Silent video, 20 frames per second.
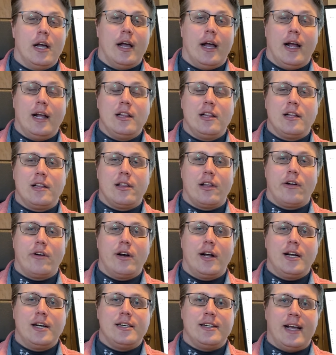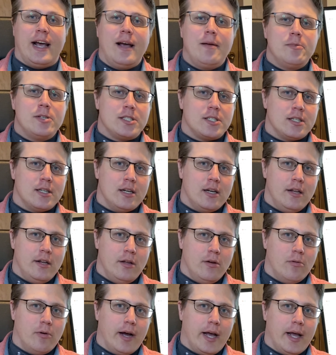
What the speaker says: and that they're not damaged in any way,